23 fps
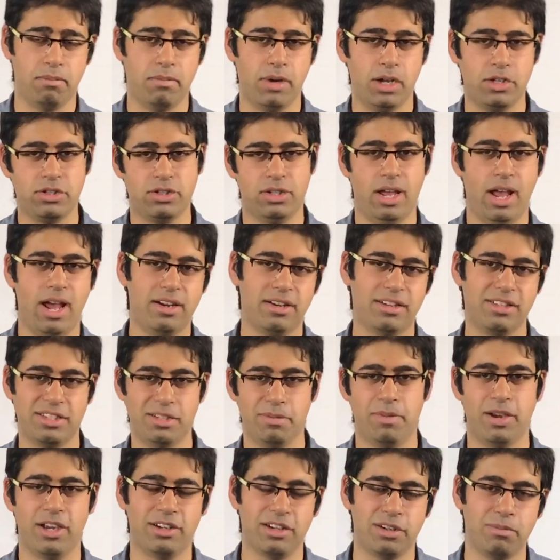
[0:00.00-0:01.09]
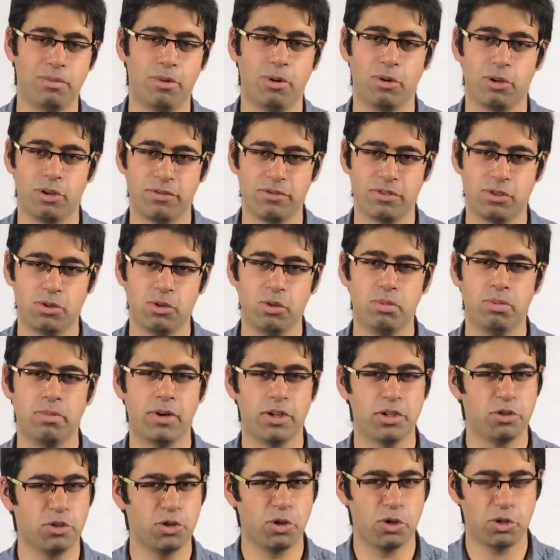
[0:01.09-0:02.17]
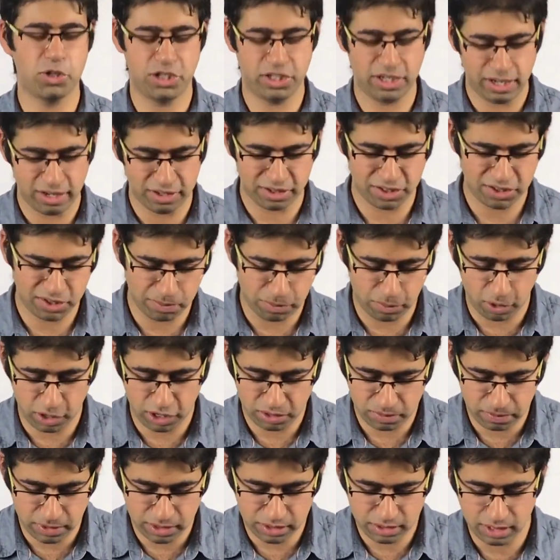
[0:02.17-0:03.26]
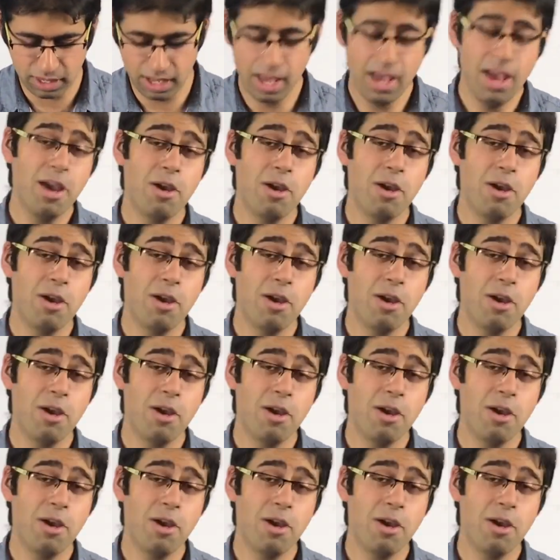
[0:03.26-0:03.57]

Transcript: much anticipated bowl of soup, but to your sheer disappointment,